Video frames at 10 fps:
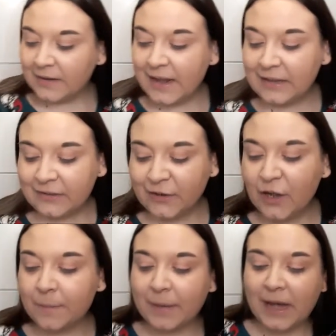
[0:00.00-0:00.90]
Next
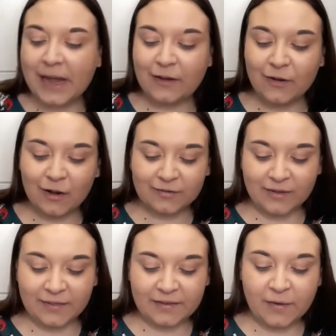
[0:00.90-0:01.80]
up, I got
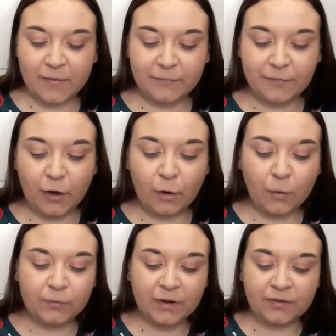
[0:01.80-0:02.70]
this
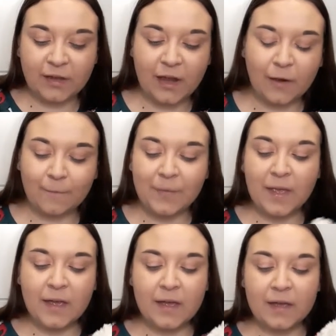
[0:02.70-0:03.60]
Bolt. So
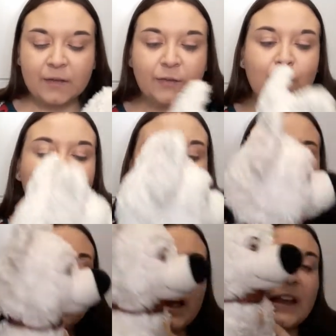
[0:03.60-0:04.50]
someone
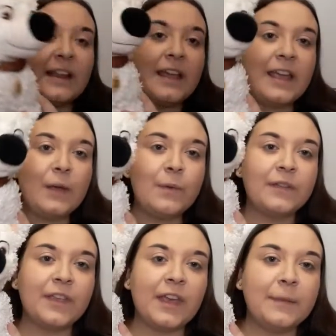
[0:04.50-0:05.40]
said he
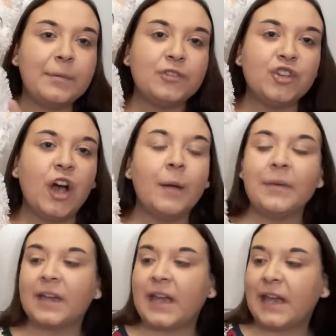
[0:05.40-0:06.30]
was a
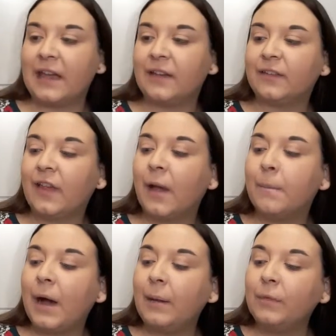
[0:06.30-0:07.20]
pajama case,
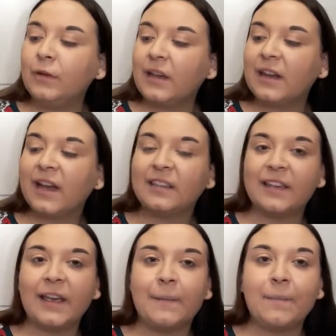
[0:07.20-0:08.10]
but I'm looking
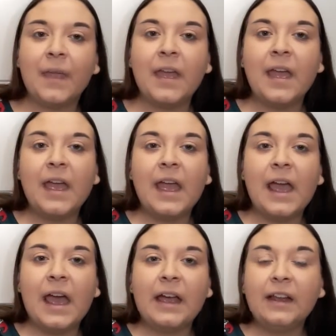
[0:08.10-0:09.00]
at him,
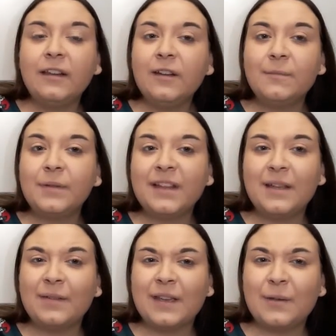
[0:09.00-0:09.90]
and I don't
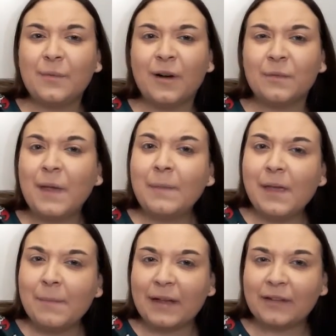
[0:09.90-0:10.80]
believe he was.
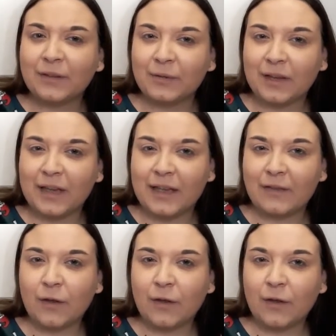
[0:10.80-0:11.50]
Maybe a pencil case,